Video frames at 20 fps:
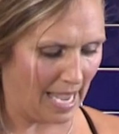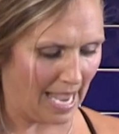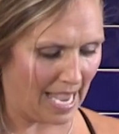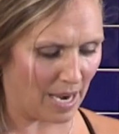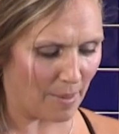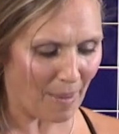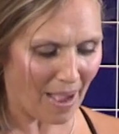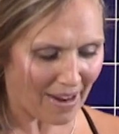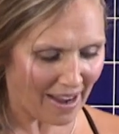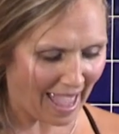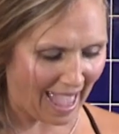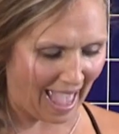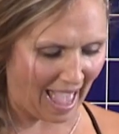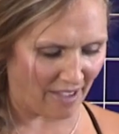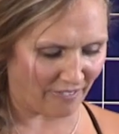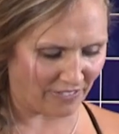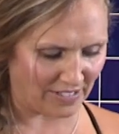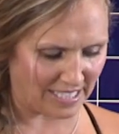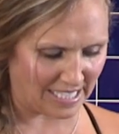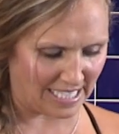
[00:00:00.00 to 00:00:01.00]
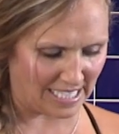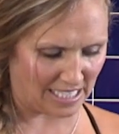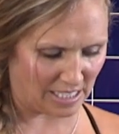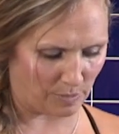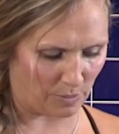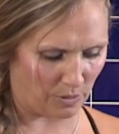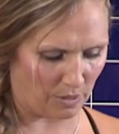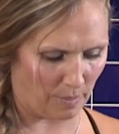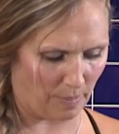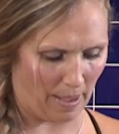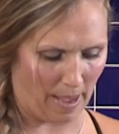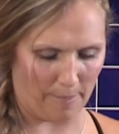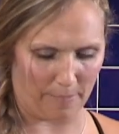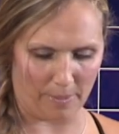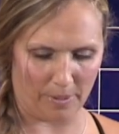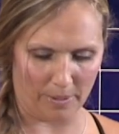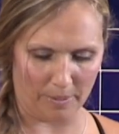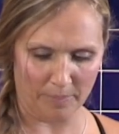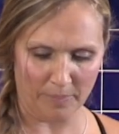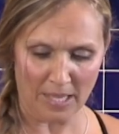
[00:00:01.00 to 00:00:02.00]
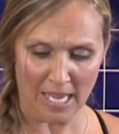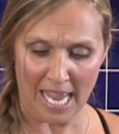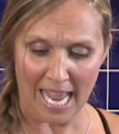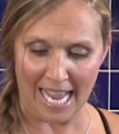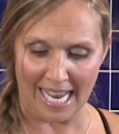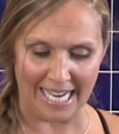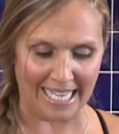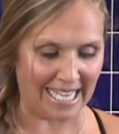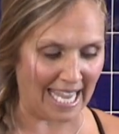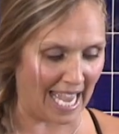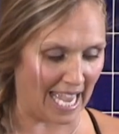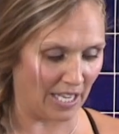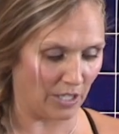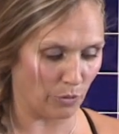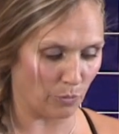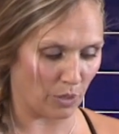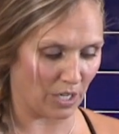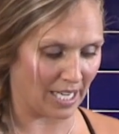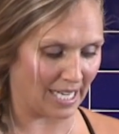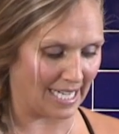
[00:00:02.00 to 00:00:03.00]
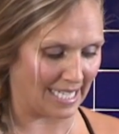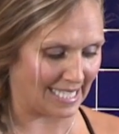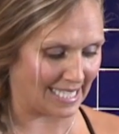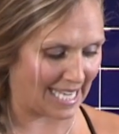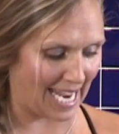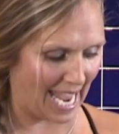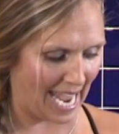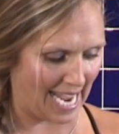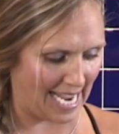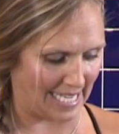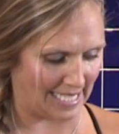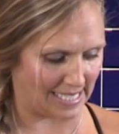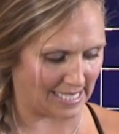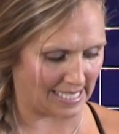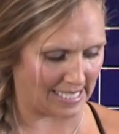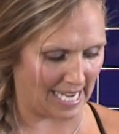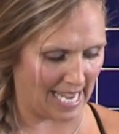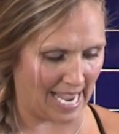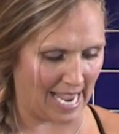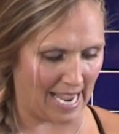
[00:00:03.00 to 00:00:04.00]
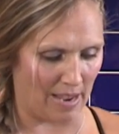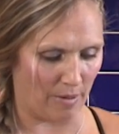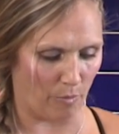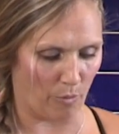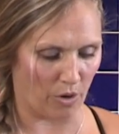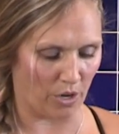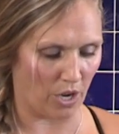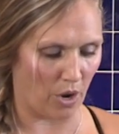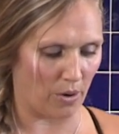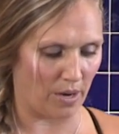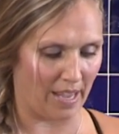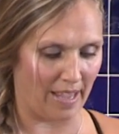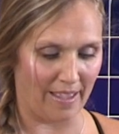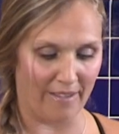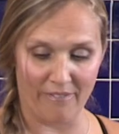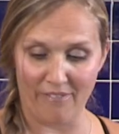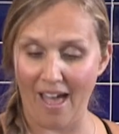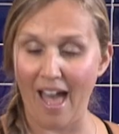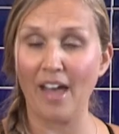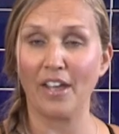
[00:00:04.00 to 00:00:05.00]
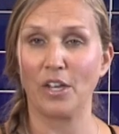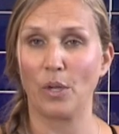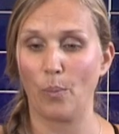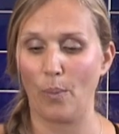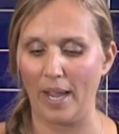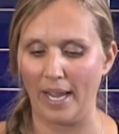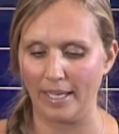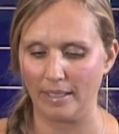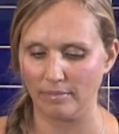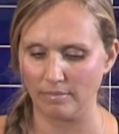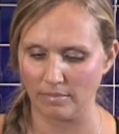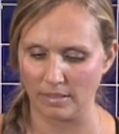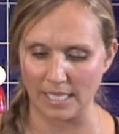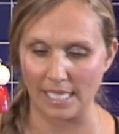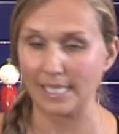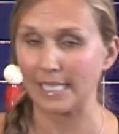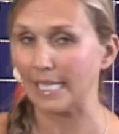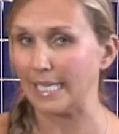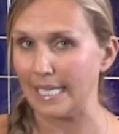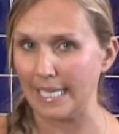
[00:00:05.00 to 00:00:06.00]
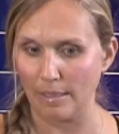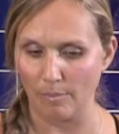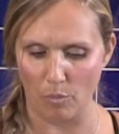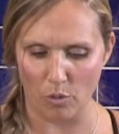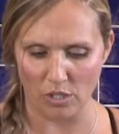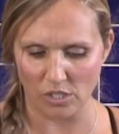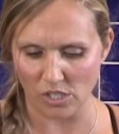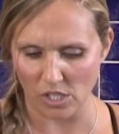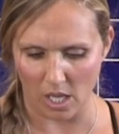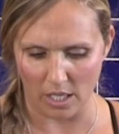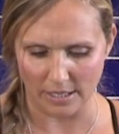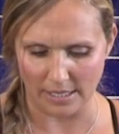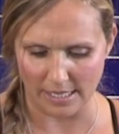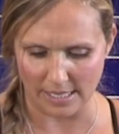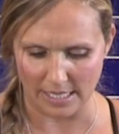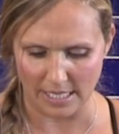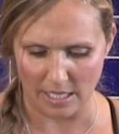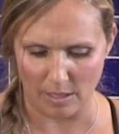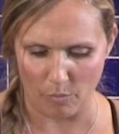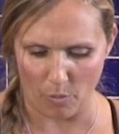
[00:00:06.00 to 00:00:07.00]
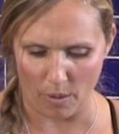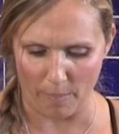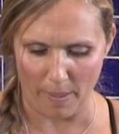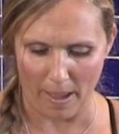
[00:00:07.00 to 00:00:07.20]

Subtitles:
and about a half a teaspoon of pepper. And again, we're gonna taste and we're gonna evaluate. Does it need more salt? Does it need more